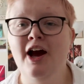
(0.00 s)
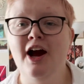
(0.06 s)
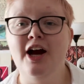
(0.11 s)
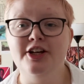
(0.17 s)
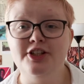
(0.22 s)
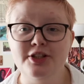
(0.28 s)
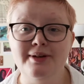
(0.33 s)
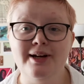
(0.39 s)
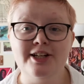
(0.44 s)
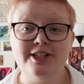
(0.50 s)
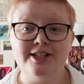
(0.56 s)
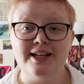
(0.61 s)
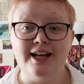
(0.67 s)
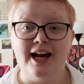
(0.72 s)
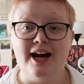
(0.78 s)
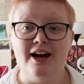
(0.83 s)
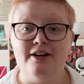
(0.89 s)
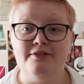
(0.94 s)
I do actually
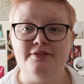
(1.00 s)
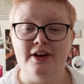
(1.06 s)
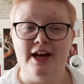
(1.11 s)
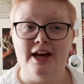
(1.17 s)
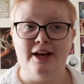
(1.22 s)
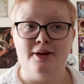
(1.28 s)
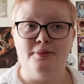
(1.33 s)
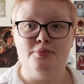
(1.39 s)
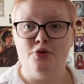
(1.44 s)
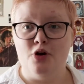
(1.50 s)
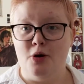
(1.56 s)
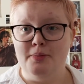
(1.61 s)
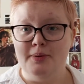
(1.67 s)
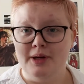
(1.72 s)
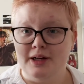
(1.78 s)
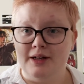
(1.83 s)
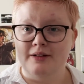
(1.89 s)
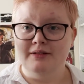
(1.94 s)
have a
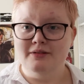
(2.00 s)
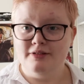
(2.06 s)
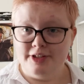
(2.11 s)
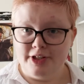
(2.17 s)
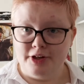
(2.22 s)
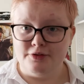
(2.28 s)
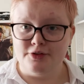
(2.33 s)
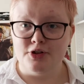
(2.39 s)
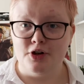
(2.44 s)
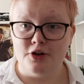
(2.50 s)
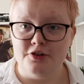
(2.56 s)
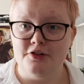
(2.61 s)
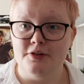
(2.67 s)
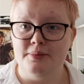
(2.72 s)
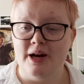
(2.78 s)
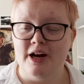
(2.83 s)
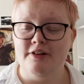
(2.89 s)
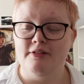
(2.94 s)
proper, photography
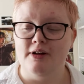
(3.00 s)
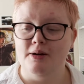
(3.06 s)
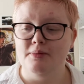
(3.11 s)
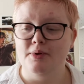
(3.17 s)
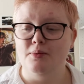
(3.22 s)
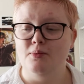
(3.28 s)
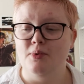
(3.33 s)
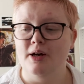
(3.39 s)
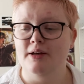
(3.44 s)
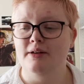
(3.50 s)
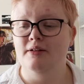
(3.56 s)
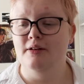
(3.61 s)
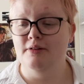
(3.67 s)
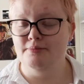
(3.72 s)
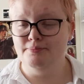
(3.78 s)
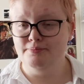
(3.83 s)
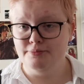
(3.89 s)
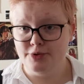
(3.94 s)
background with
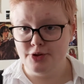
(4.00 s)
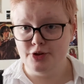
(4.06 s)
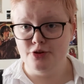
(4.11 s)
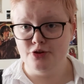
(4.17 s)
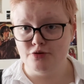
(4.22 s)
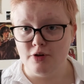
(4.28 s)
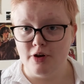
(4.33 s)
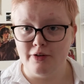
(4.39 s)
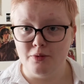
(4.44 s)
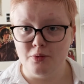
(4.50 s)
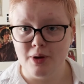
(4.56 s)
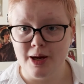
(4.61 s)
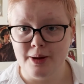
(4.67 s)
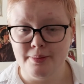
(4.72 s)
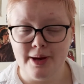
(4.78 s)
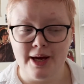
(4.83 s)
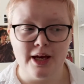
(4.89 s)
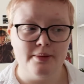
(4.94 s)
a huge roll of
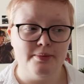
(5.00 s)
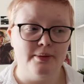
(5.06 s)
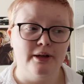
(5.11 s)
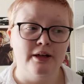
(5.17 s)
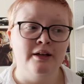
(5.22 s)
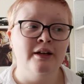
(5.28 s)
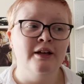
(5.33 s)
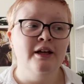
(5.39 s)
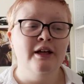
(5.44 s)
white paper,